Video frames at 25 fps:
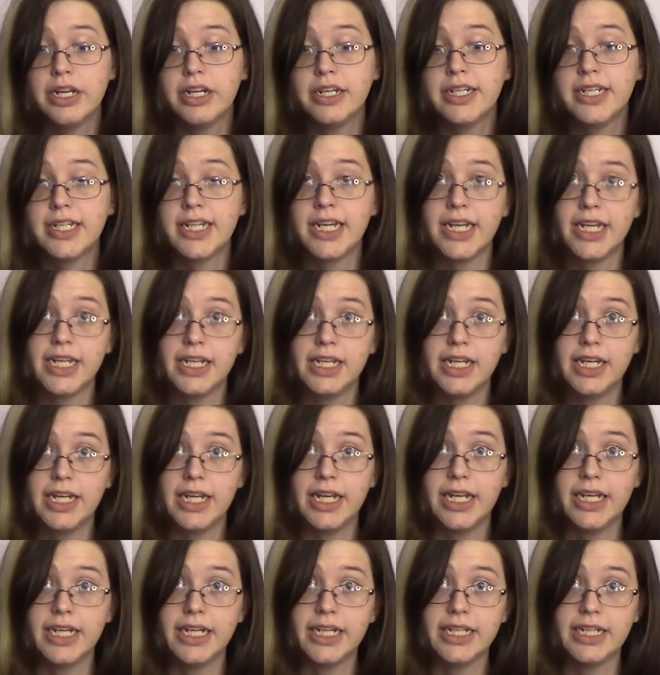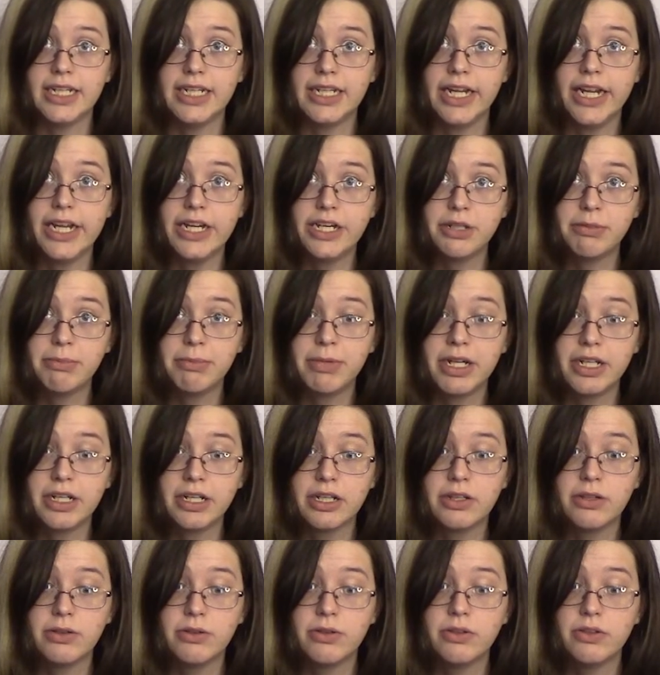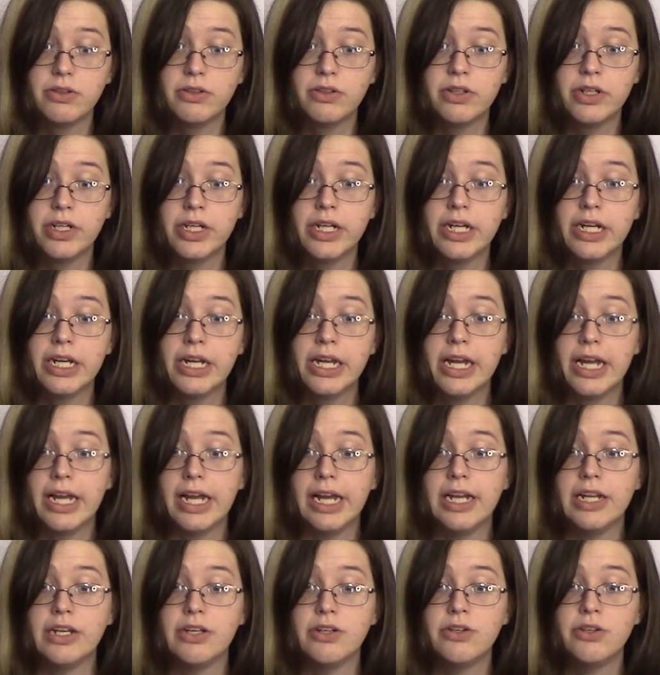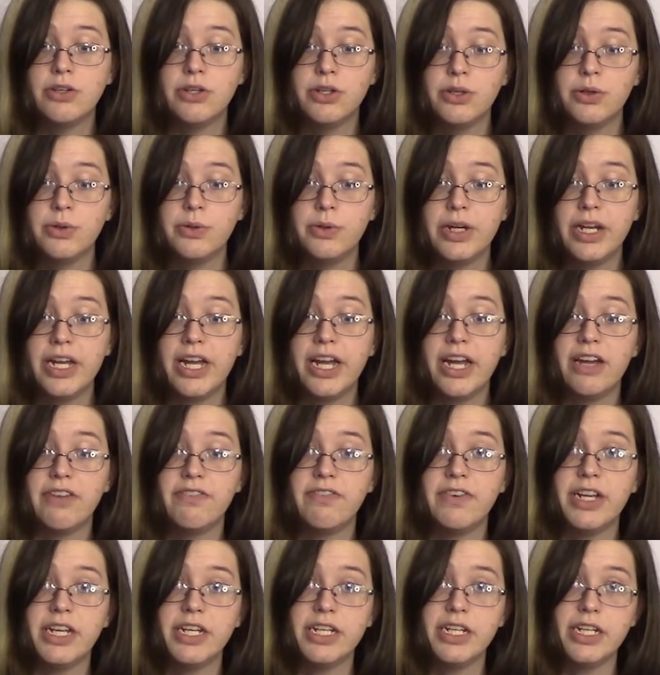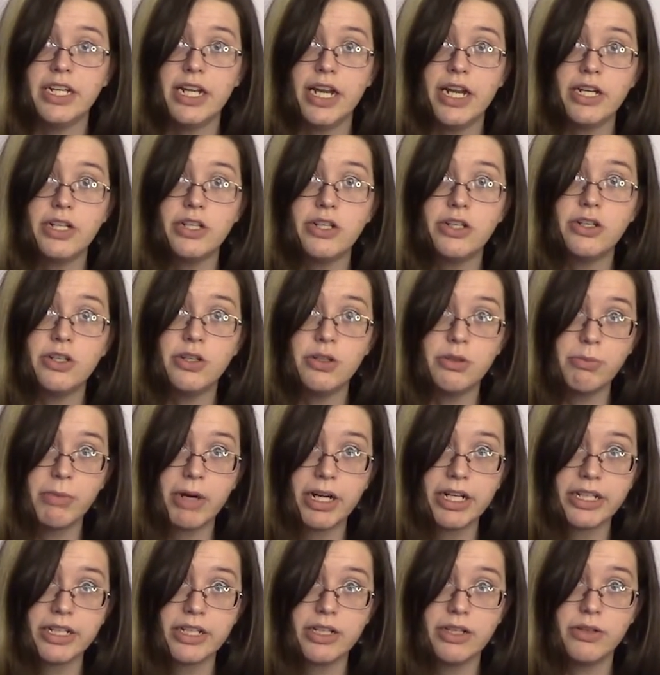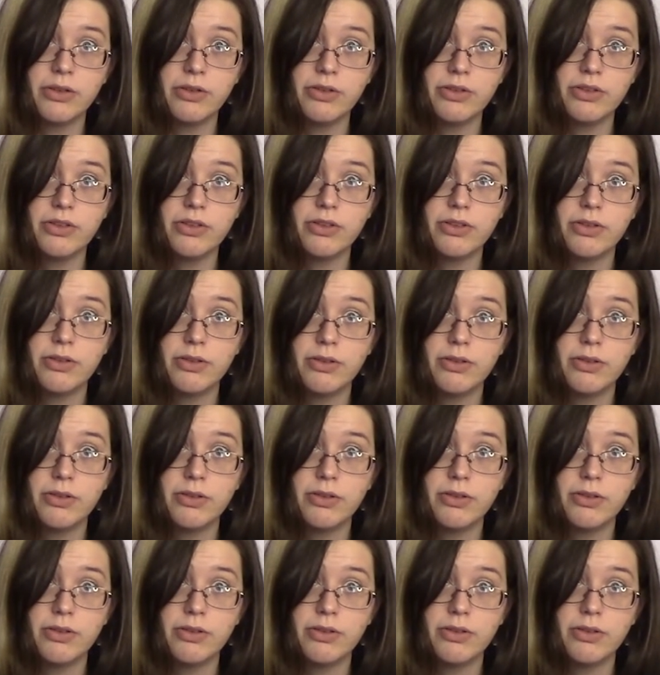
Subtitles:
10 NADH molecules, and 2 FADH2 molecules.